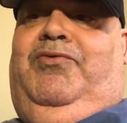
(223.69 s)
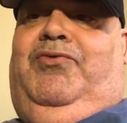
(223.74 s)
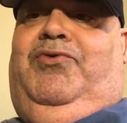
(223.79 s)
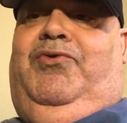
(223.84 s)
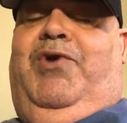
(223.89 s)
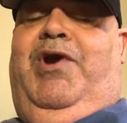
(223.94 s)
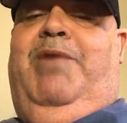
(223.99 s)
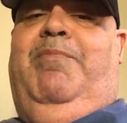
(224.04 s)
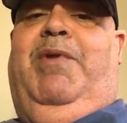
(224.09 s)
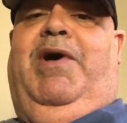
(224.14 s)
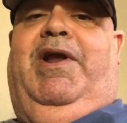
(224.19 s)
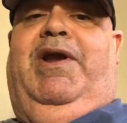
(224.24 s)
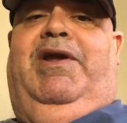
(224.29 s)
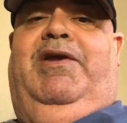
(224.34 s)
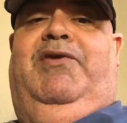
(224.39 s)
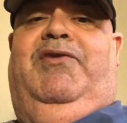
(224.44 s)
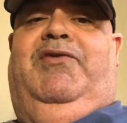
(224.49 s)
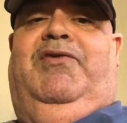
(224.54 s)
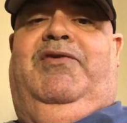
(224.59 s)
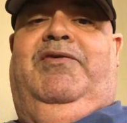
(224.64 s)
3
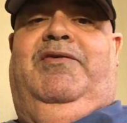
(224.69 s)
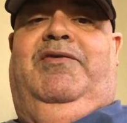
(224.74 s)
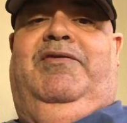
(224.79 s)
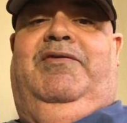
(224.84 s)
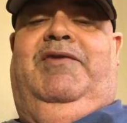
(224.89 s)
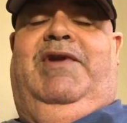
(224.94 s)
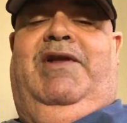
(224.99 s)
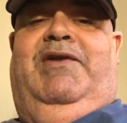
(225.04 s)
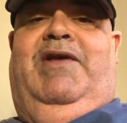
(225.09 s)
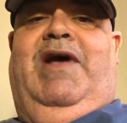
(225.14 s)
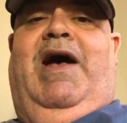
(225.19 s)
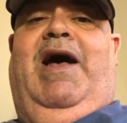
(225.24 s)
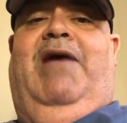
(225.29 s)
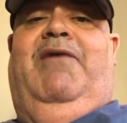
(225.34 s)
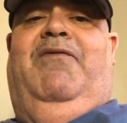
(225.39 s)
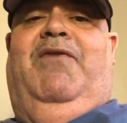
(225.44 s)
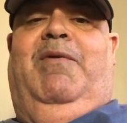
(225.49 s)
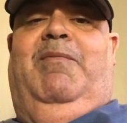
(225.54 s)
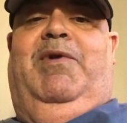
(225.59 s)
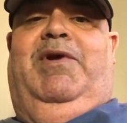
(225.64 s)
buddies that died
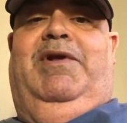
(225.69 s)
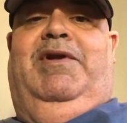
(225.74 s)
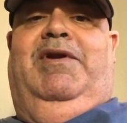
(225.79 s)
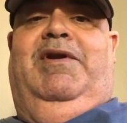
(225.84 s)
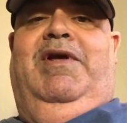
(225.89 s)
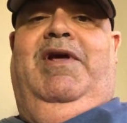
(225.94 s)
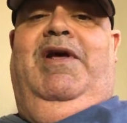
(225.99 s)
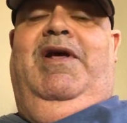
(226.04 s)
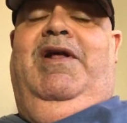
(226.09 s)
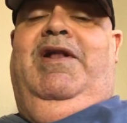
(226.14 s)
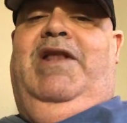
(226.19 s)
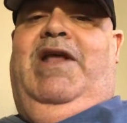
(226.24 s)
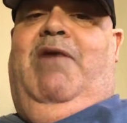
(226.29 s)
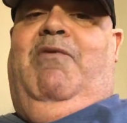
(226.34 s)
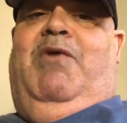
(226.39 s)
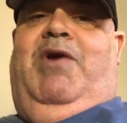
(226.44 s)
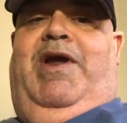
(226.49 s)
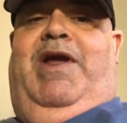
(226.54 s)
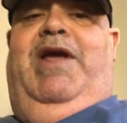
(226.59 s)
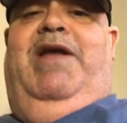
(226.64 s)
from it that
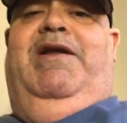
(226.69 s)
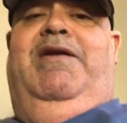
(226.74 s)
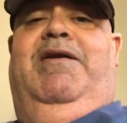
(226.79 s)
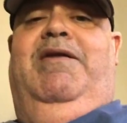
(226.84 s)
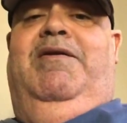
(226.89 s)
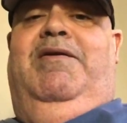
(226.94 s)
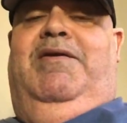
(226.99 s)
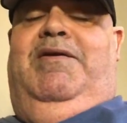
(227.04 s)
were in